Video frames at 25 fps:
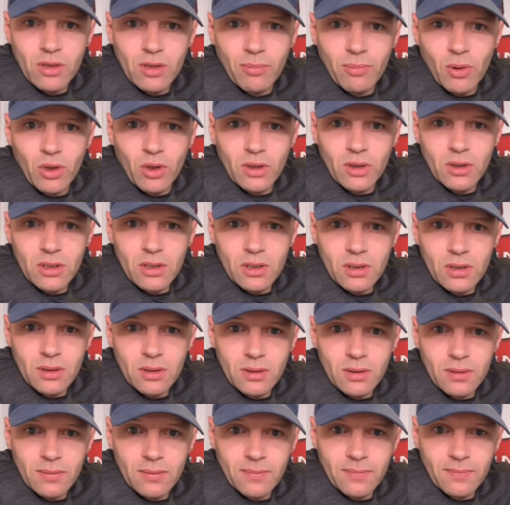What's the
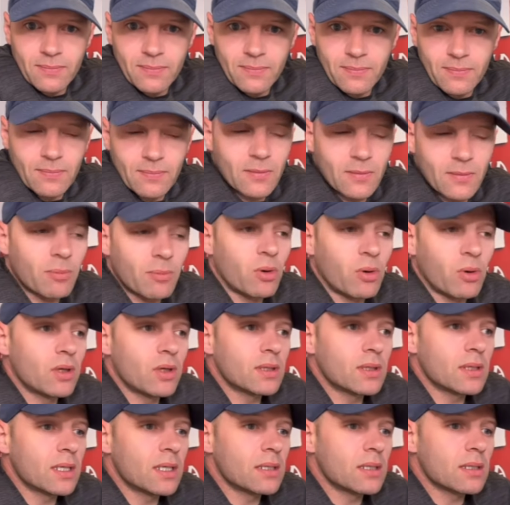point? The
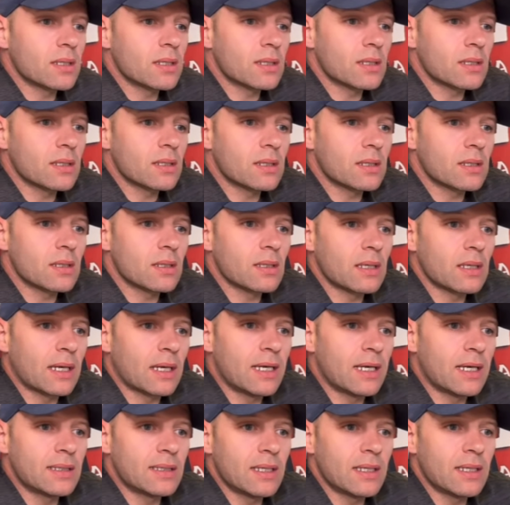point is,
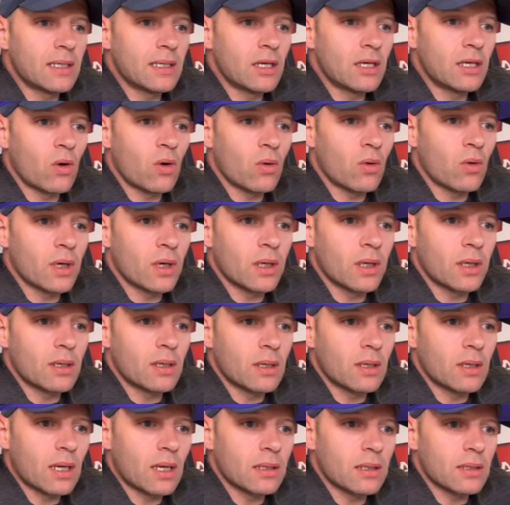an 18-year-old
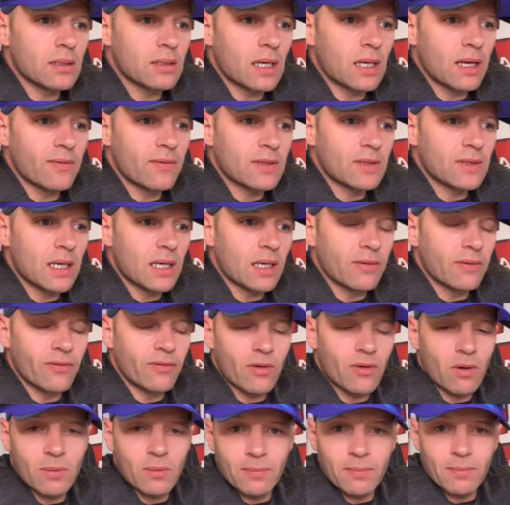kid had his life
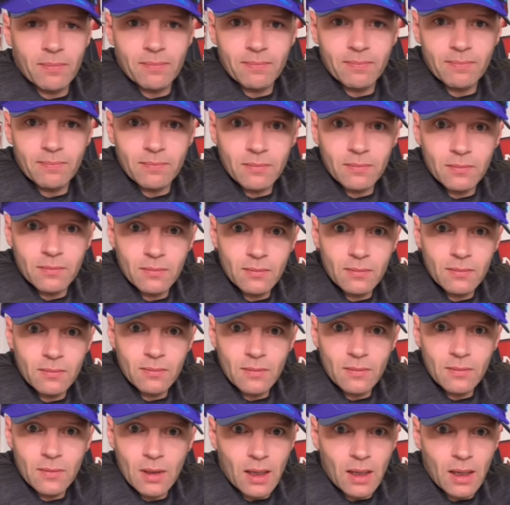taken from him,
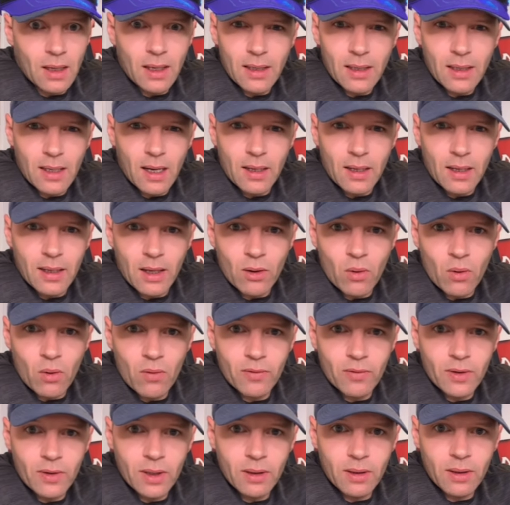and I can't get
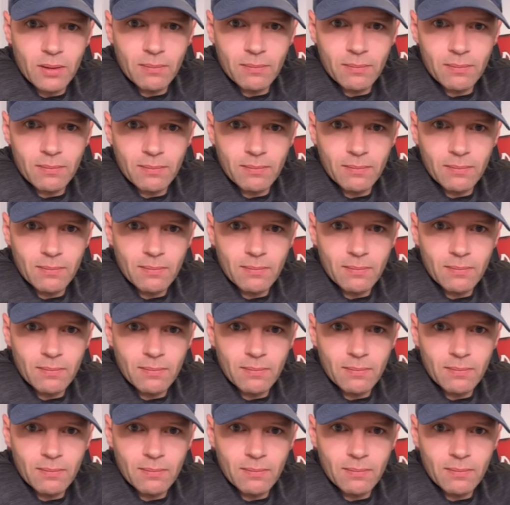over it.